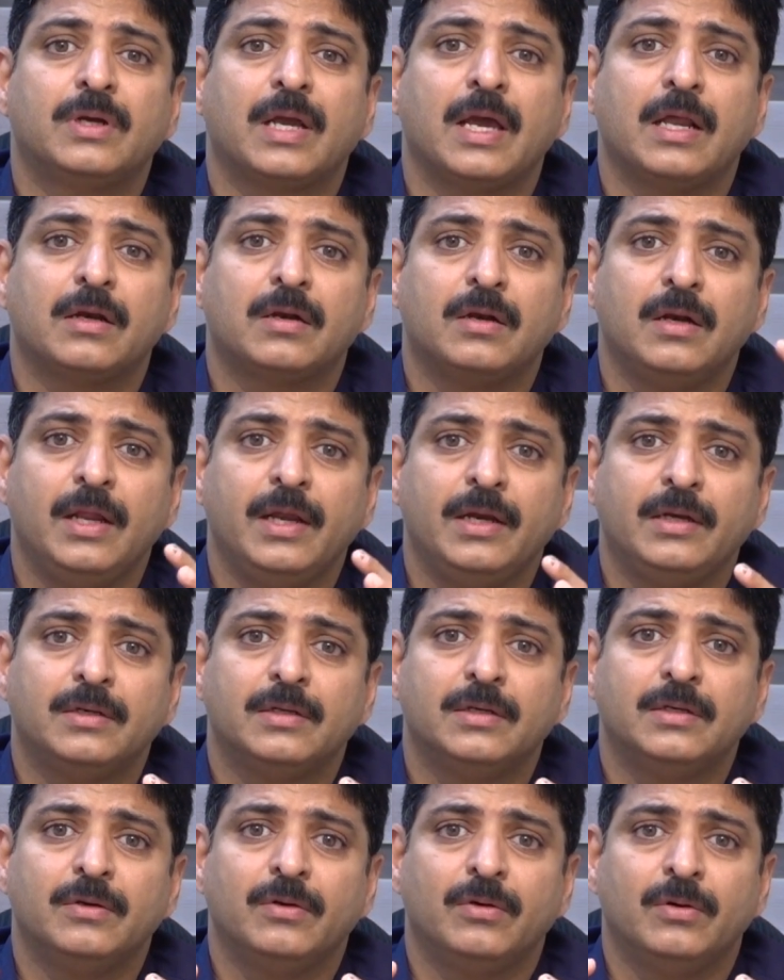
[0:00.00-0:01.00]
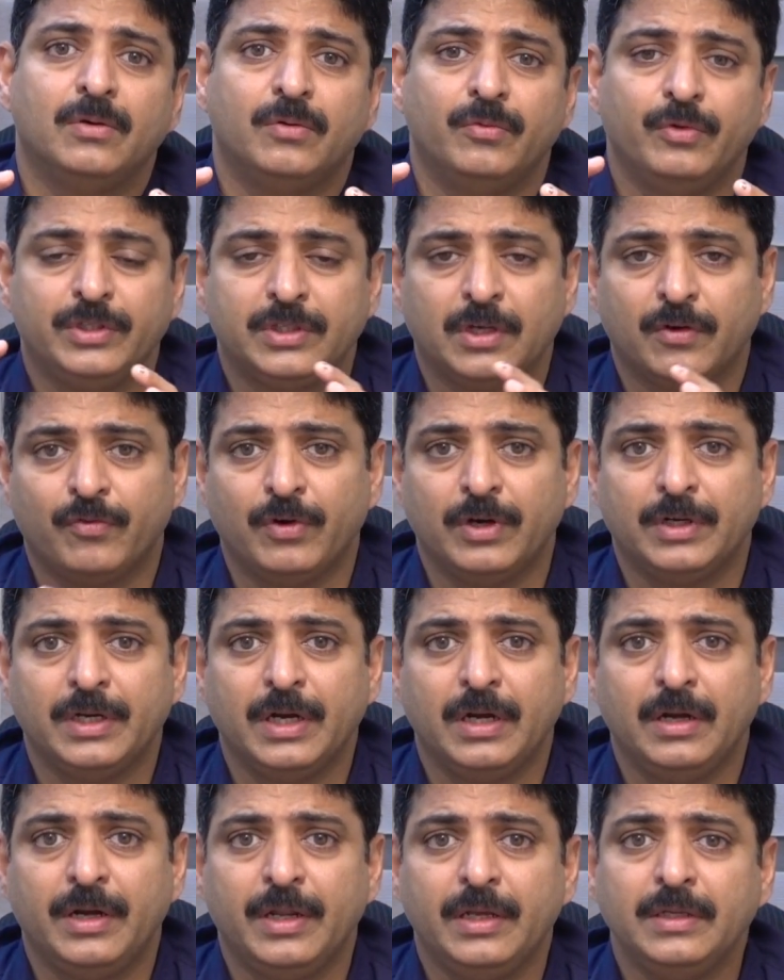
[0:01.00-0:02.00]
calculate which are
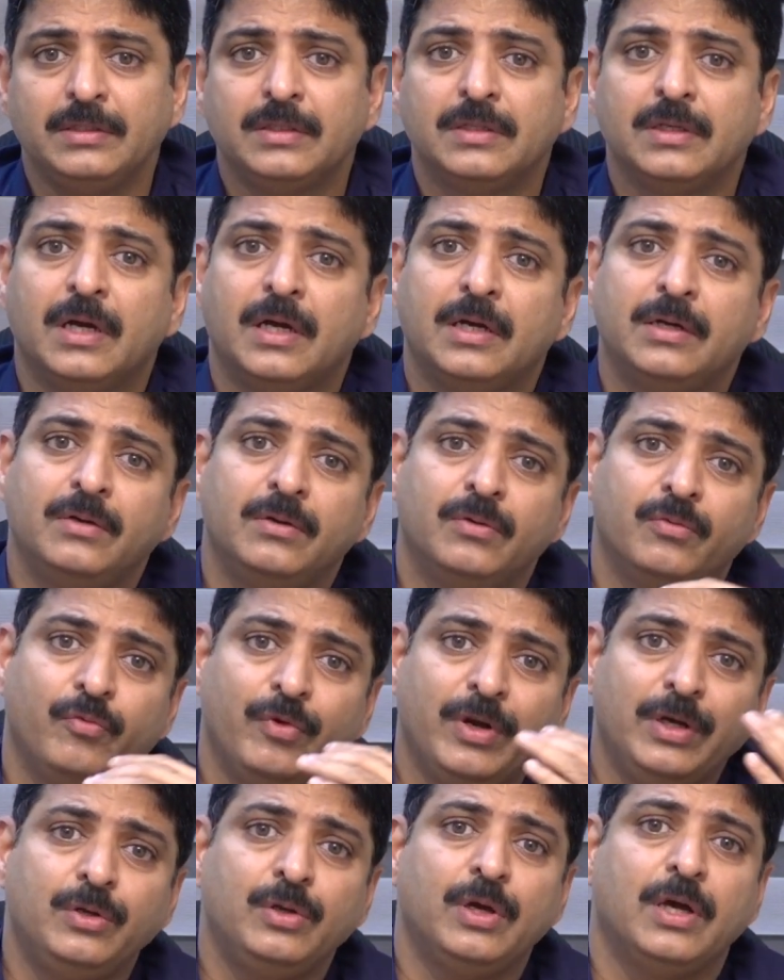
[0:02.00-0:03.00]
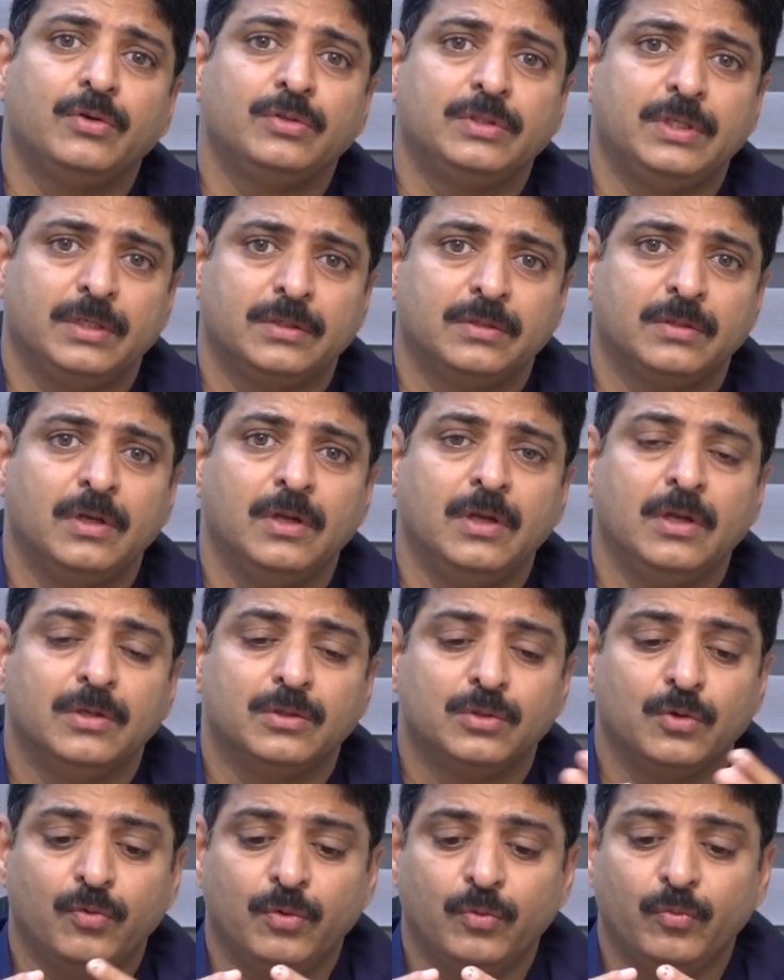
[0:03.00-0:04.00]
fertile days and when to have sex.
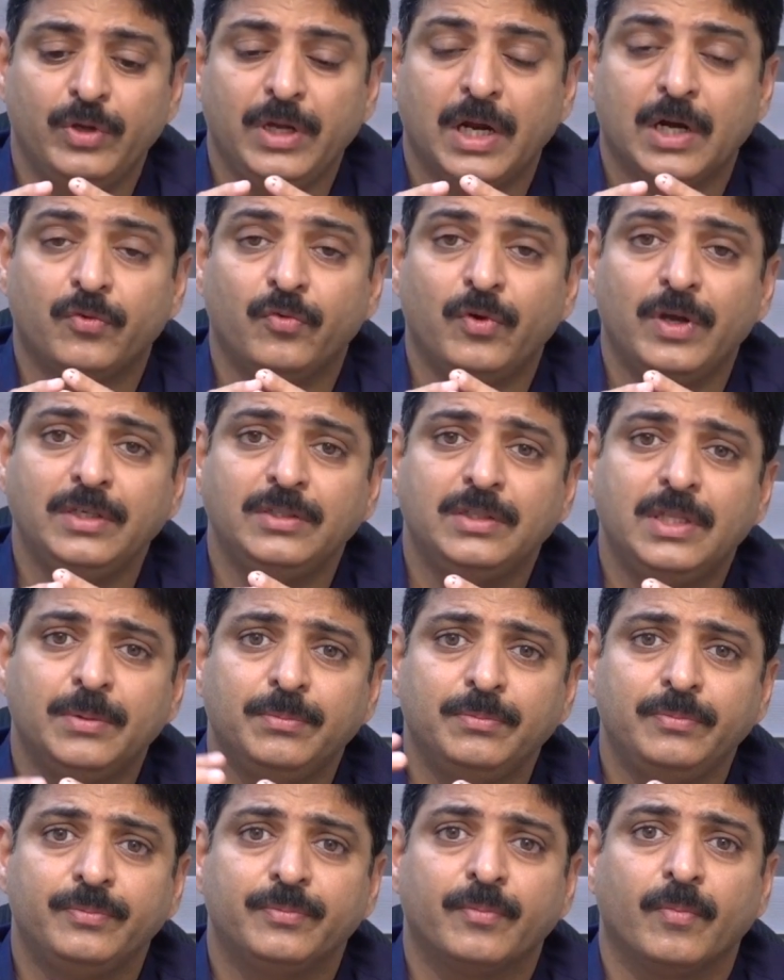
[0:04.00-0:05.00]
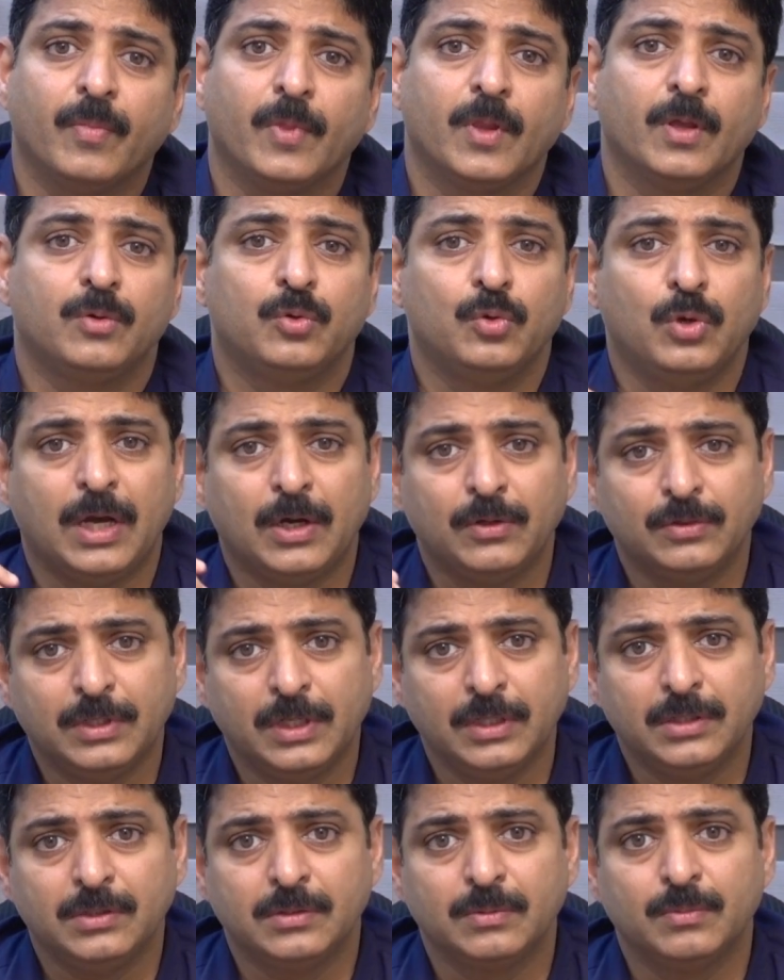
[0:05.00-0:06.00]
So we advise them to have
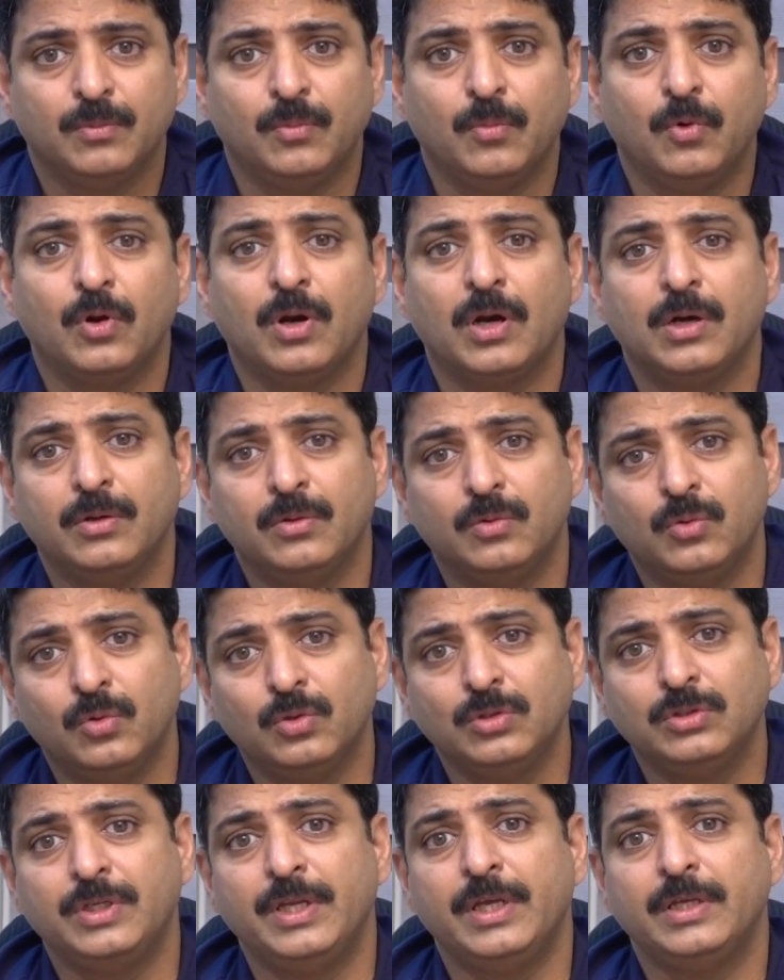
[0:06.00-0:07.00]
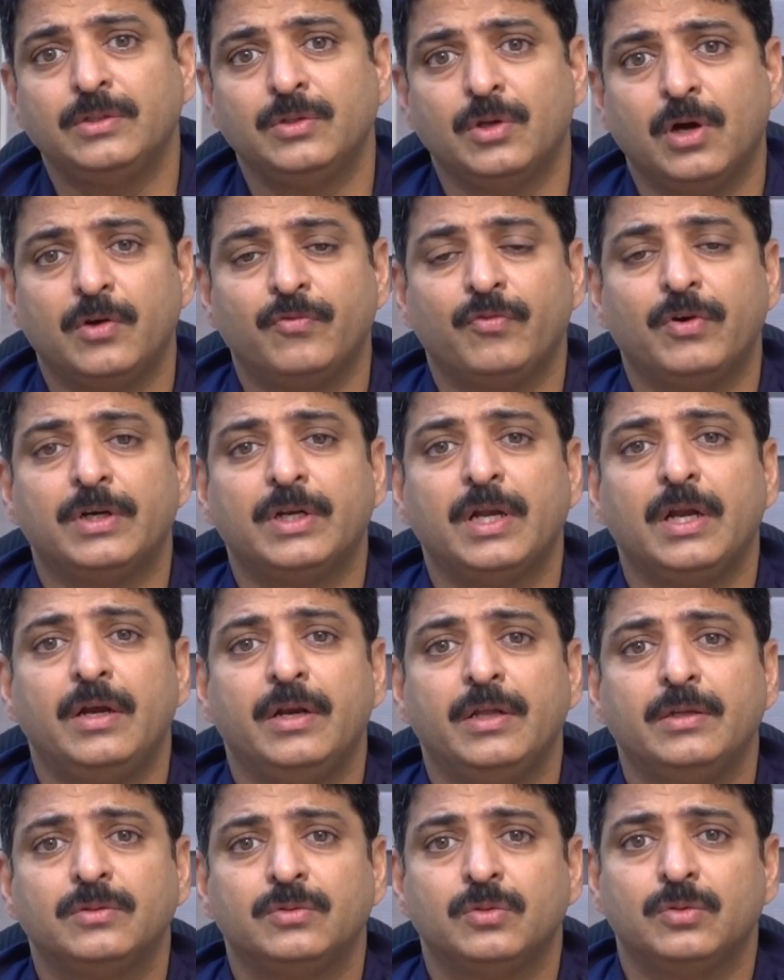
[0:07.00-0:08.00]
sex more on those days, non-fertile
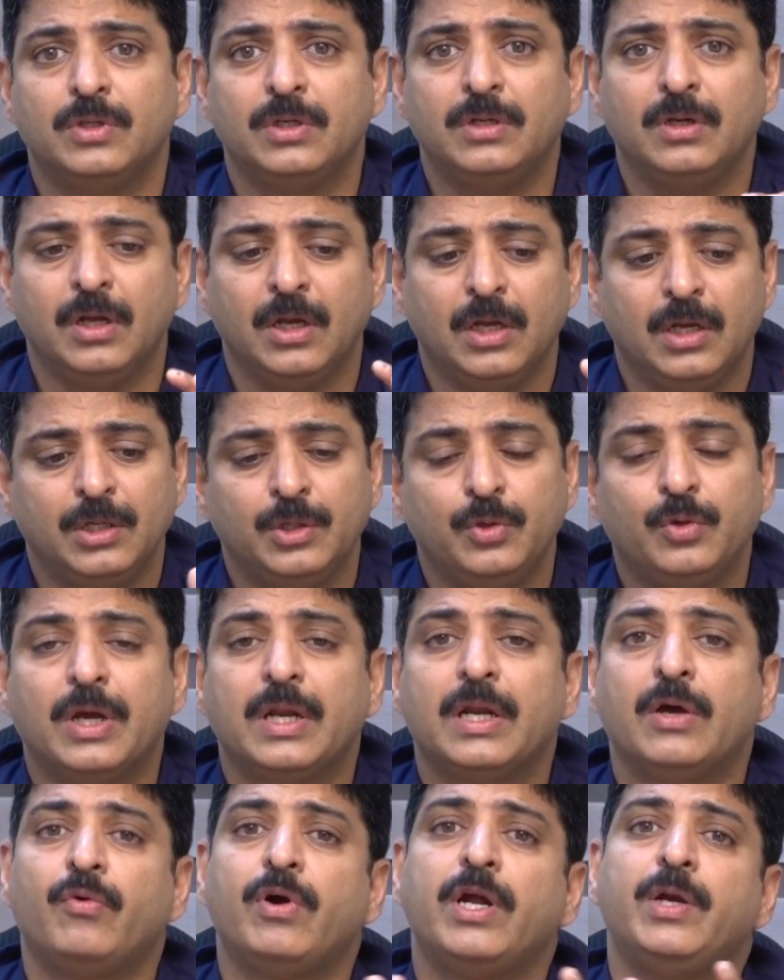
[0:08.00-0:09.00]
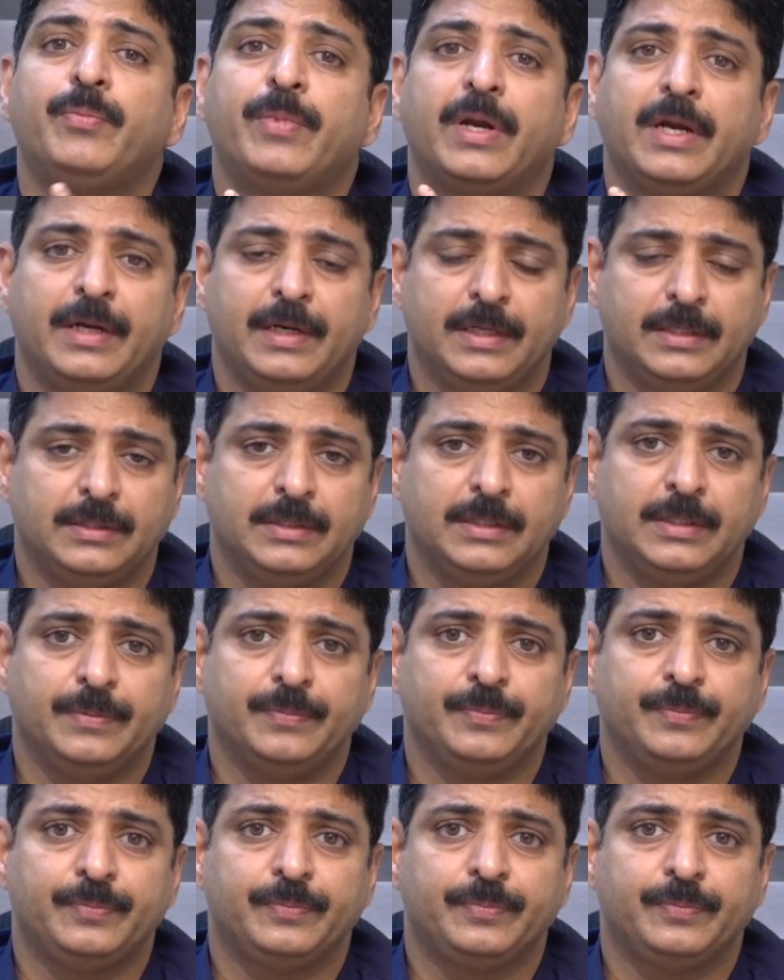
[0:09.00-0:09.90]
days, so that you can avoid pregnancy.